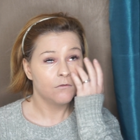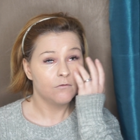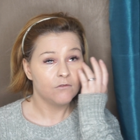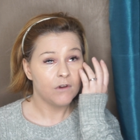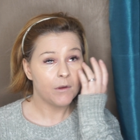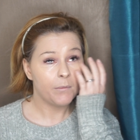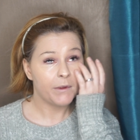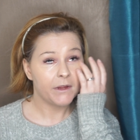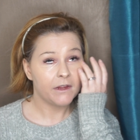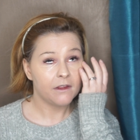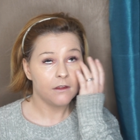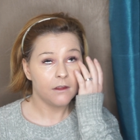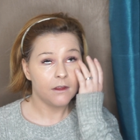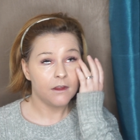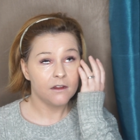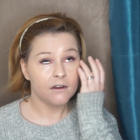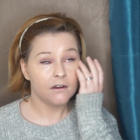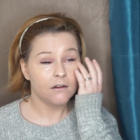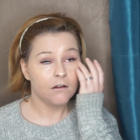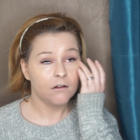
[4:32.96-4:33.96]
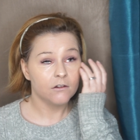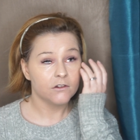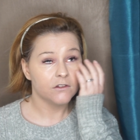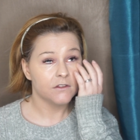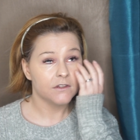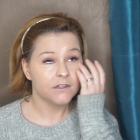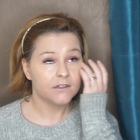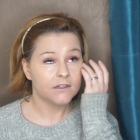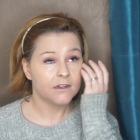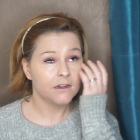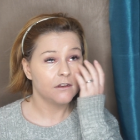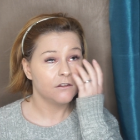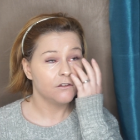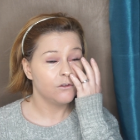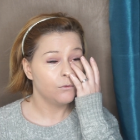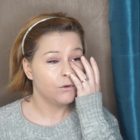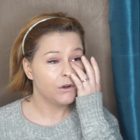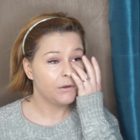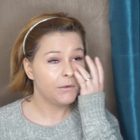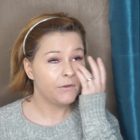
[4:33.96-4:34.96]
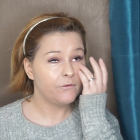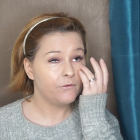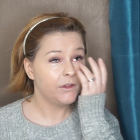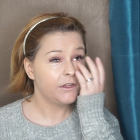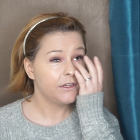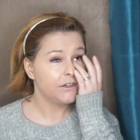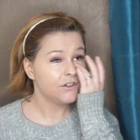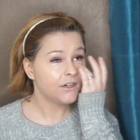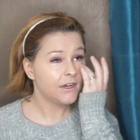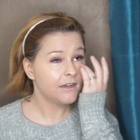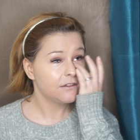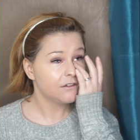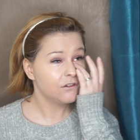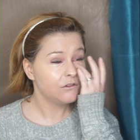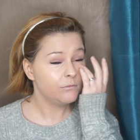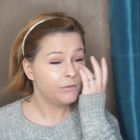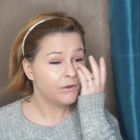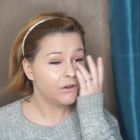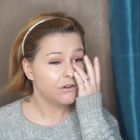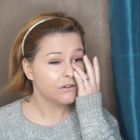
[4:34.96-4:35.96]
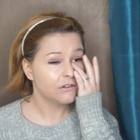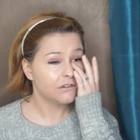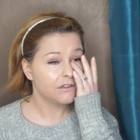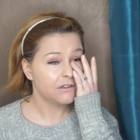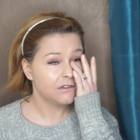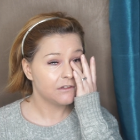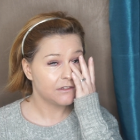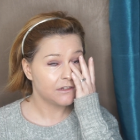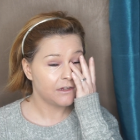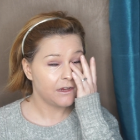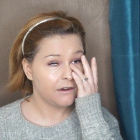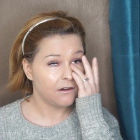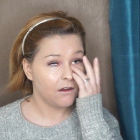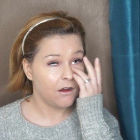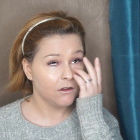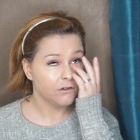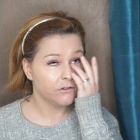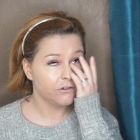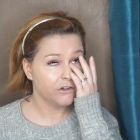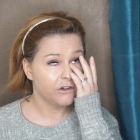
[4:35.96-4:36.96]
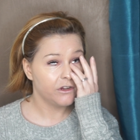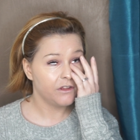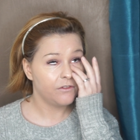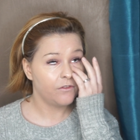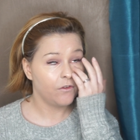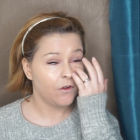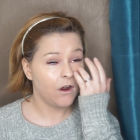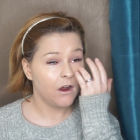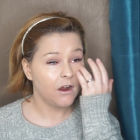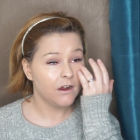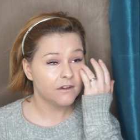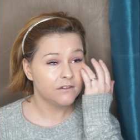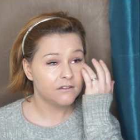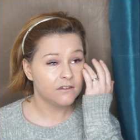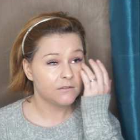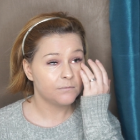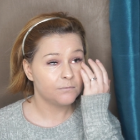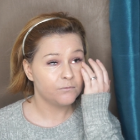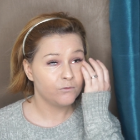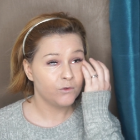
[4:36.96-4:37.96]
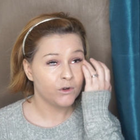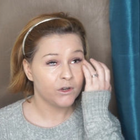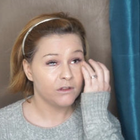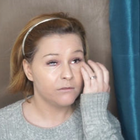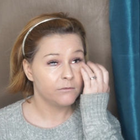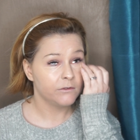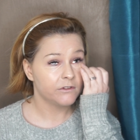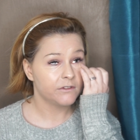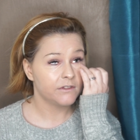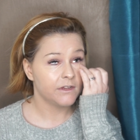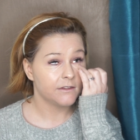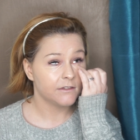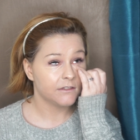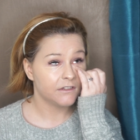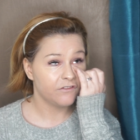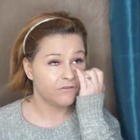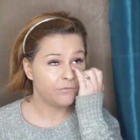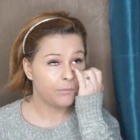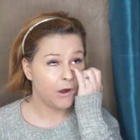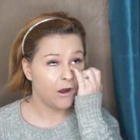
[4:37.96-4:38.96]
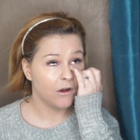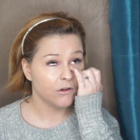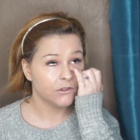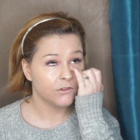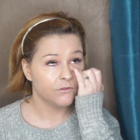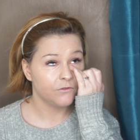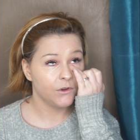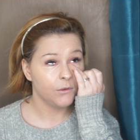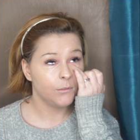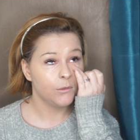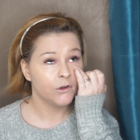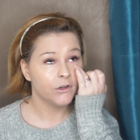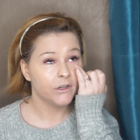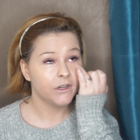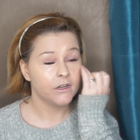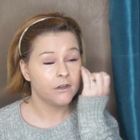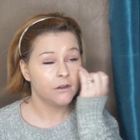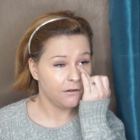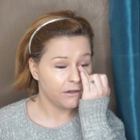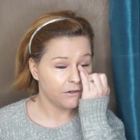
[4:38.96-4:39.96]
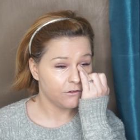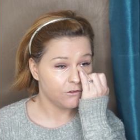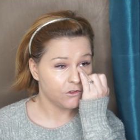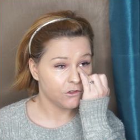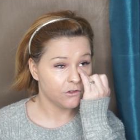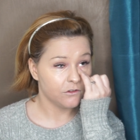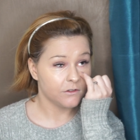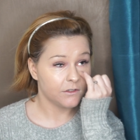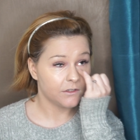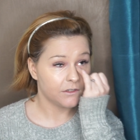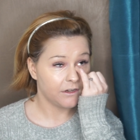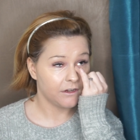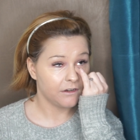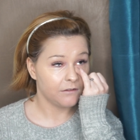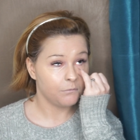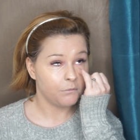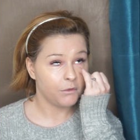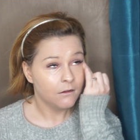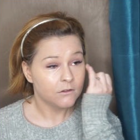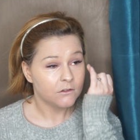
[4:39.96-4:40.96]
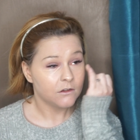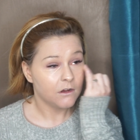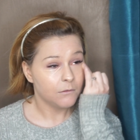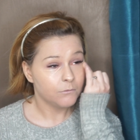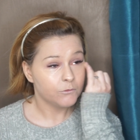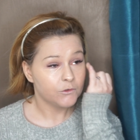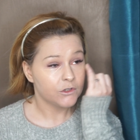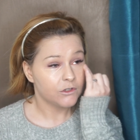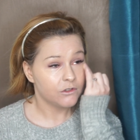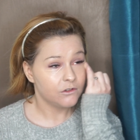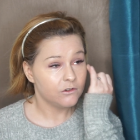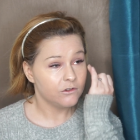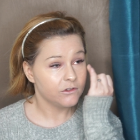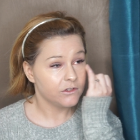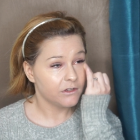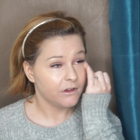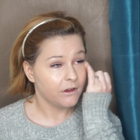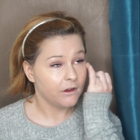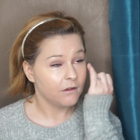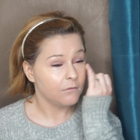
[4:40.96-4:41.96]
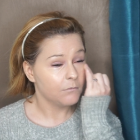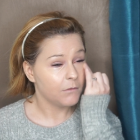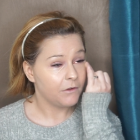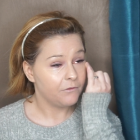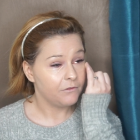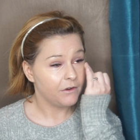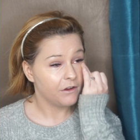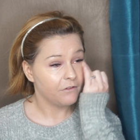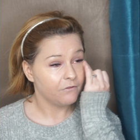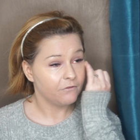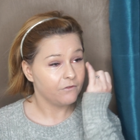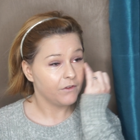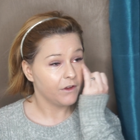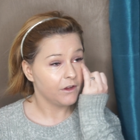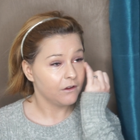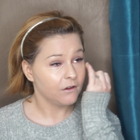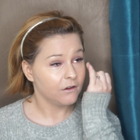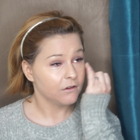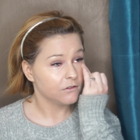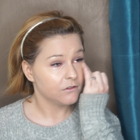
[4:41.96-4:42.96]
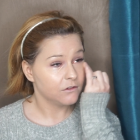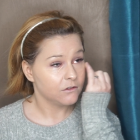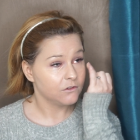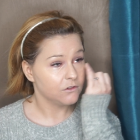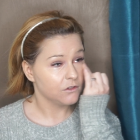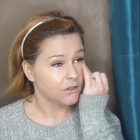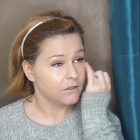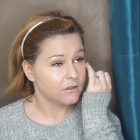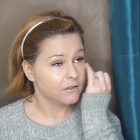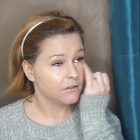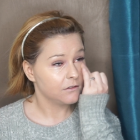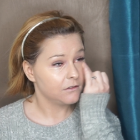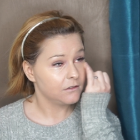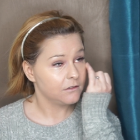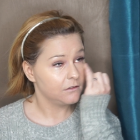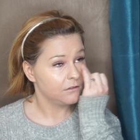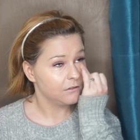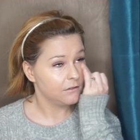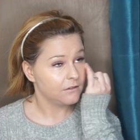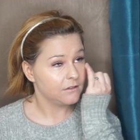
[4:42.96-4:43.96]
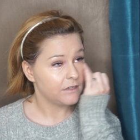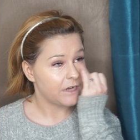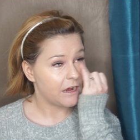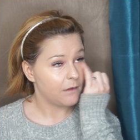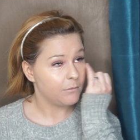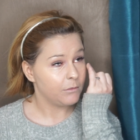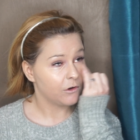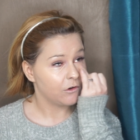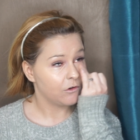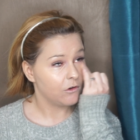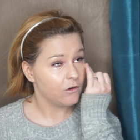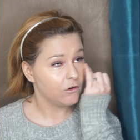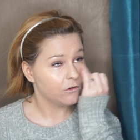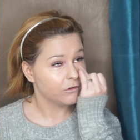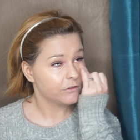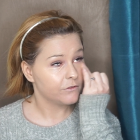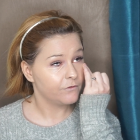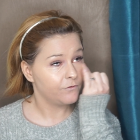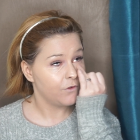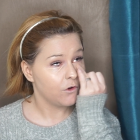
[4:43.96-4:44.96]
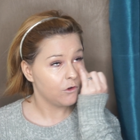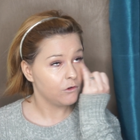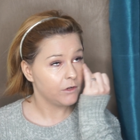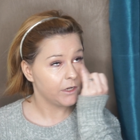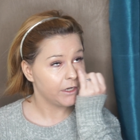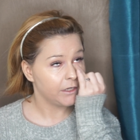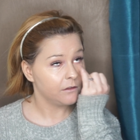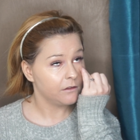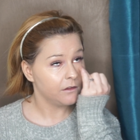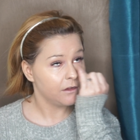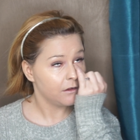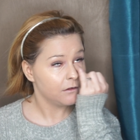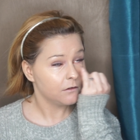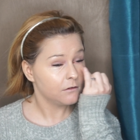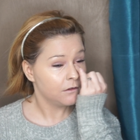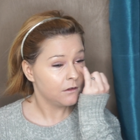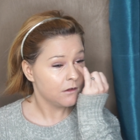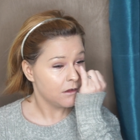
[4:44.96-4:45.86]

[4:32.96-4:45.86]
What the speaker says: rubbing it in under the skin. You want to be really gentle because the skin underneath your eyes, one of the most sensitive parts of your body, injure the skin. So I'm just using my ring finger to just dab across, following the